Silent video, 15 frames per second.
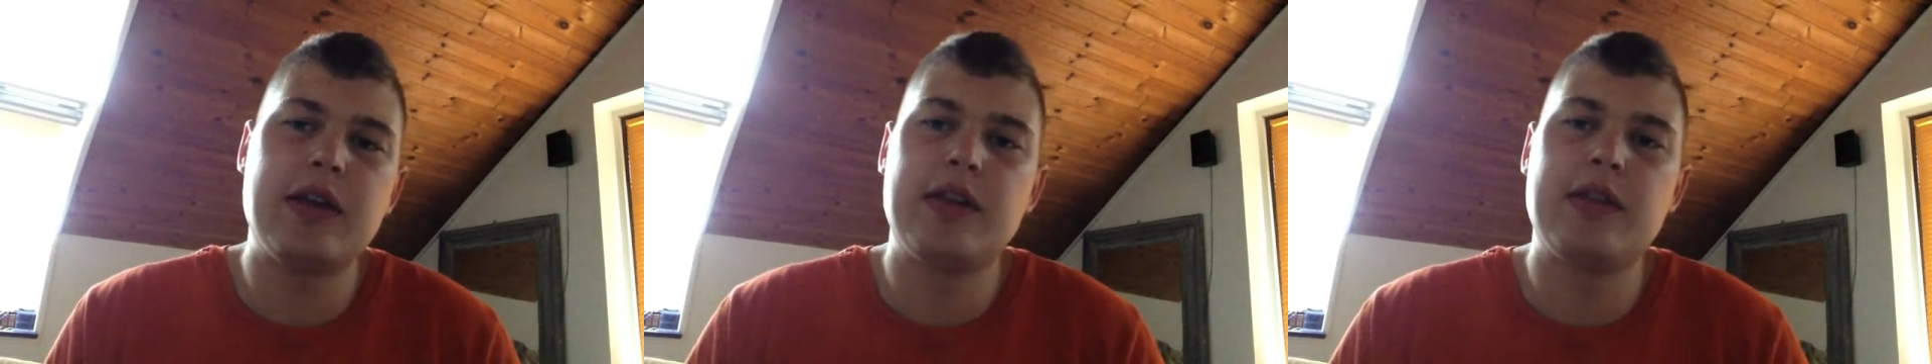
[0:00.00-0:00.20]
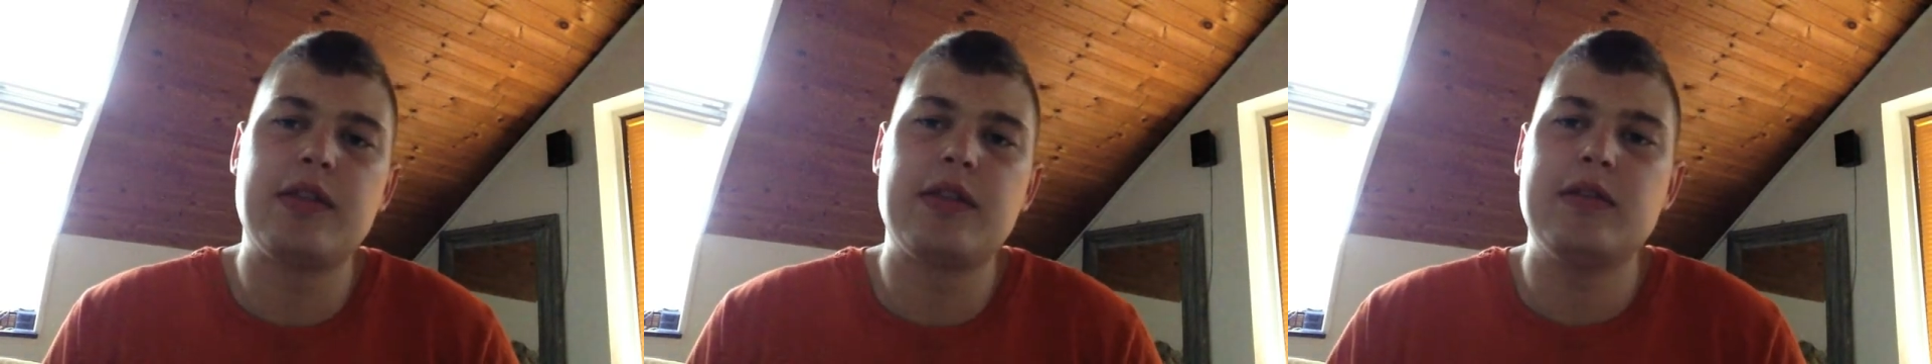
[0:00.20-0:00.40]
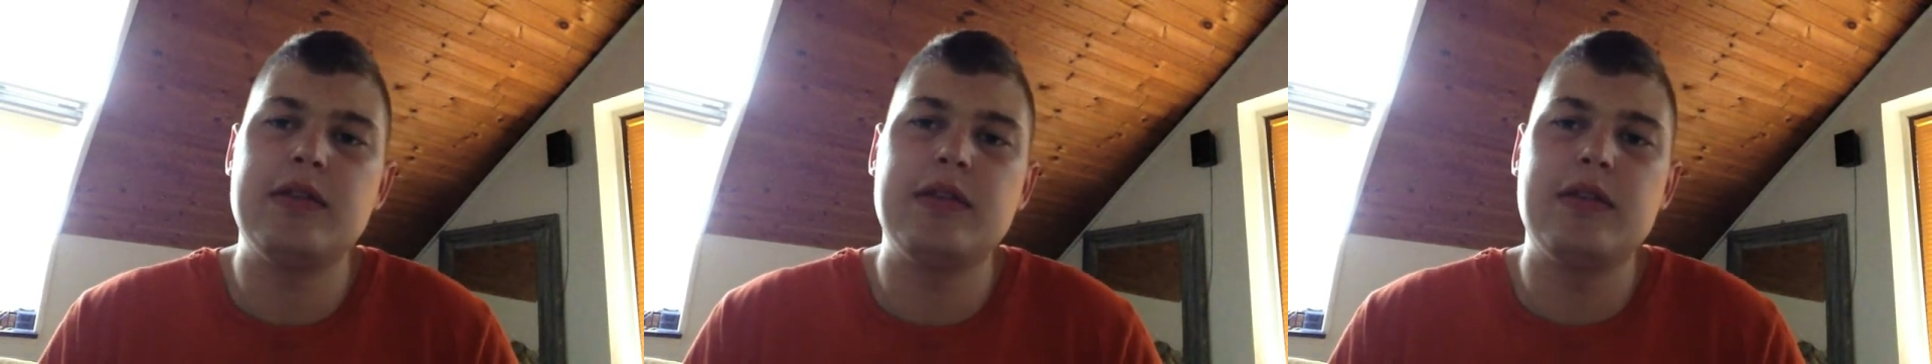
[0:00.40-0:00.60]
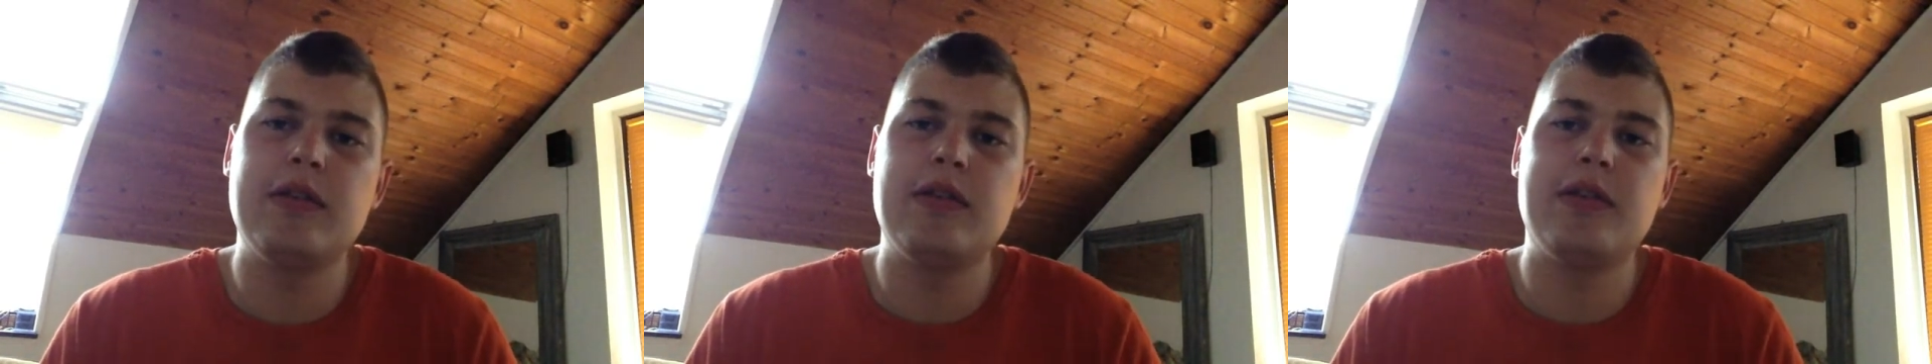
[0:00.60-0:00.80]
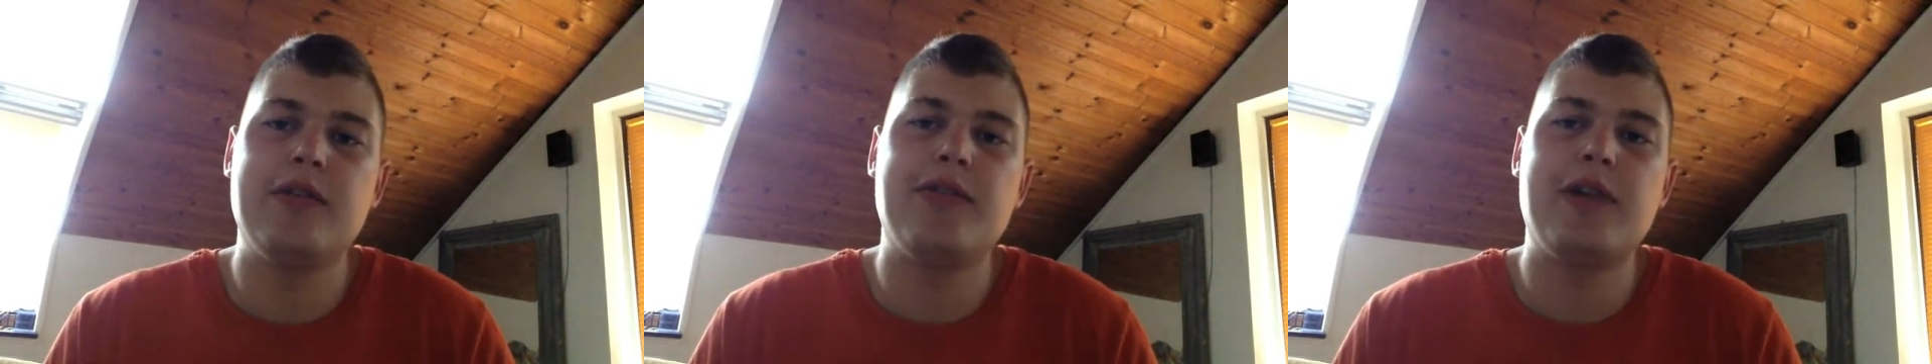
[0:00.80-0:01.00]
end
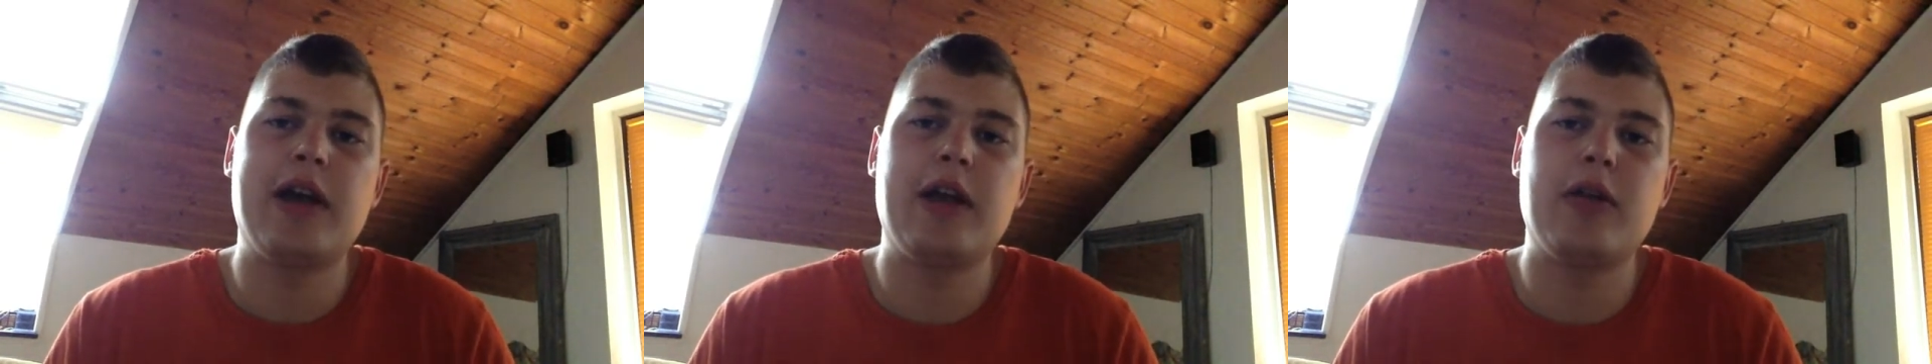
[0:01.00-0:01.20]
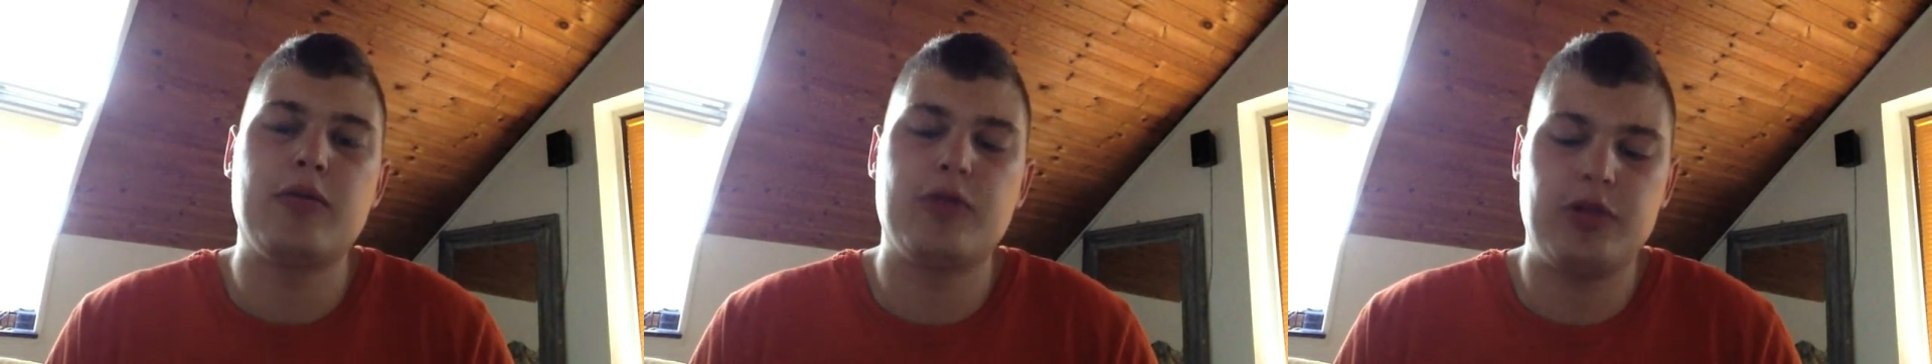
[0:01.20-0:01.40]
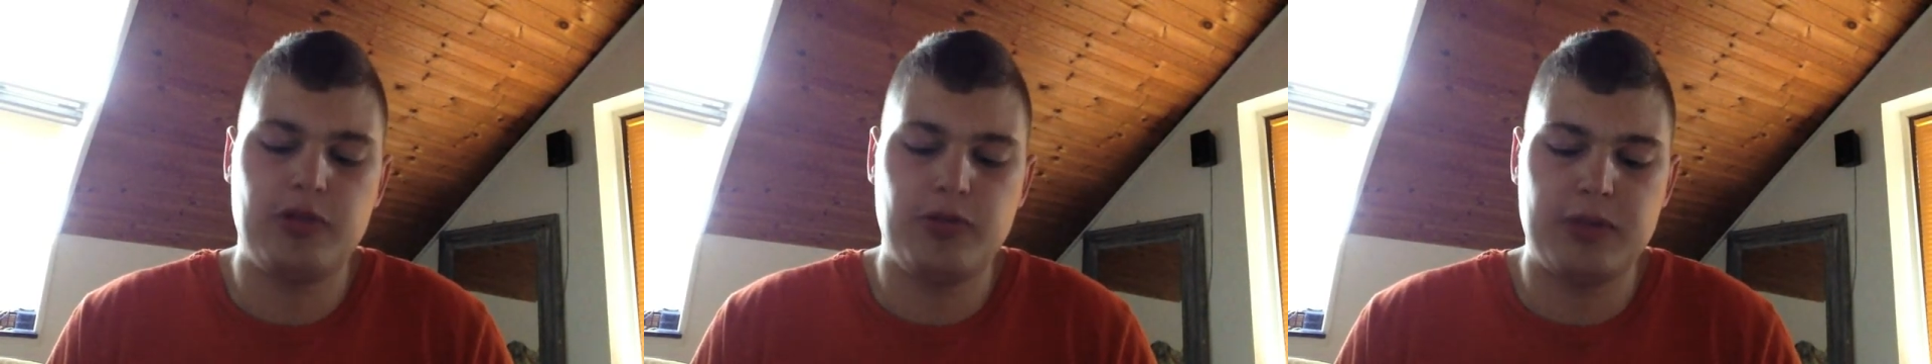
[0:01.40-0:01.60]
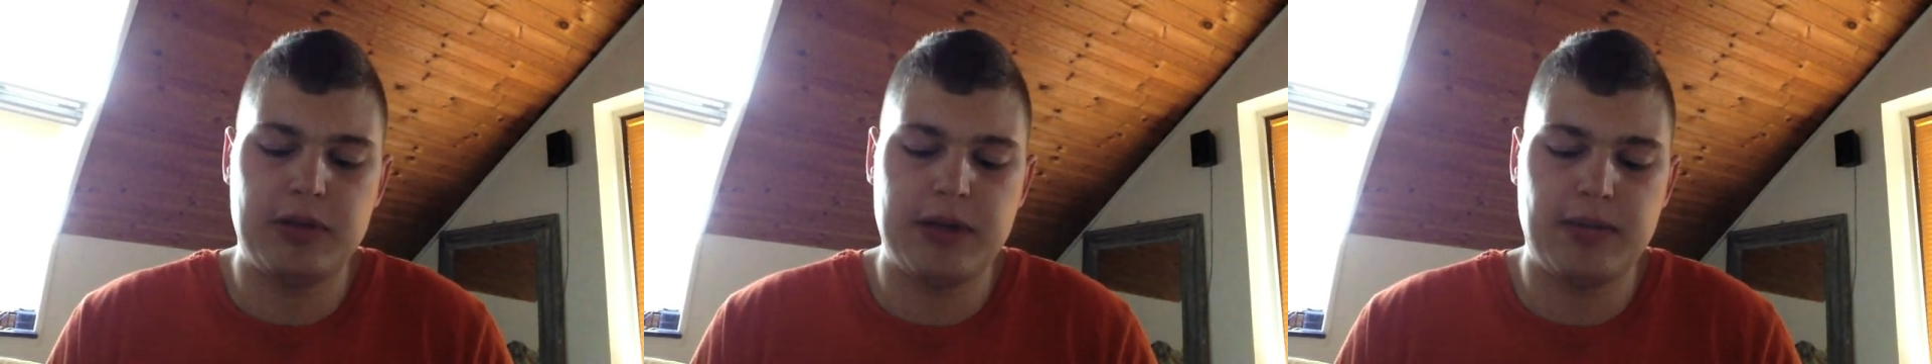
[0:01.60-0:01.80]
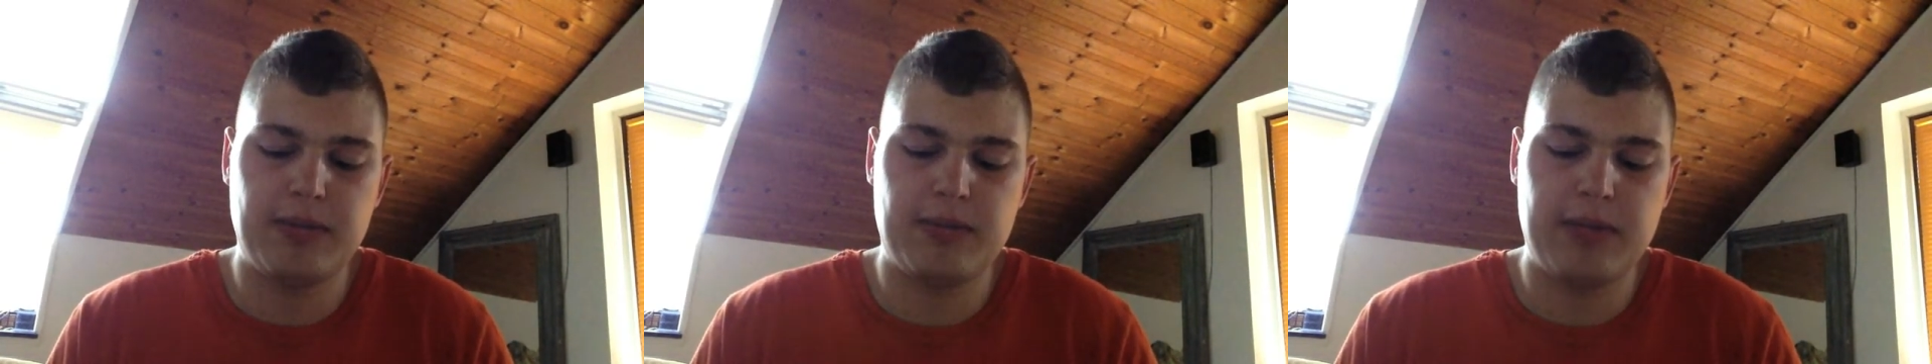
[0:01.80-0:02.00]
the final was
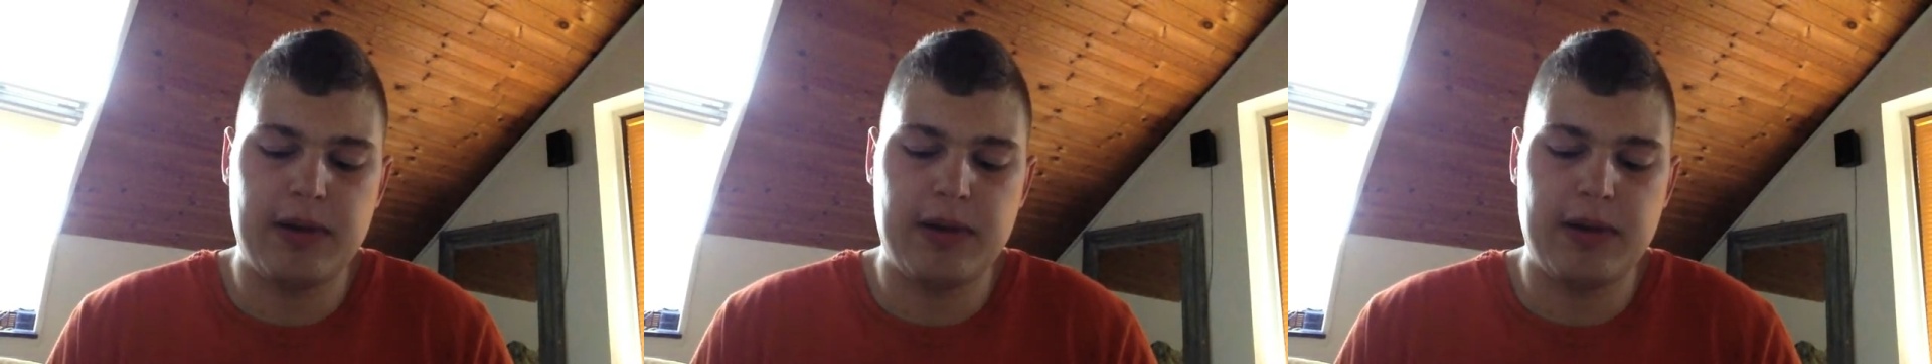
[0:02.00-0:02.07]
split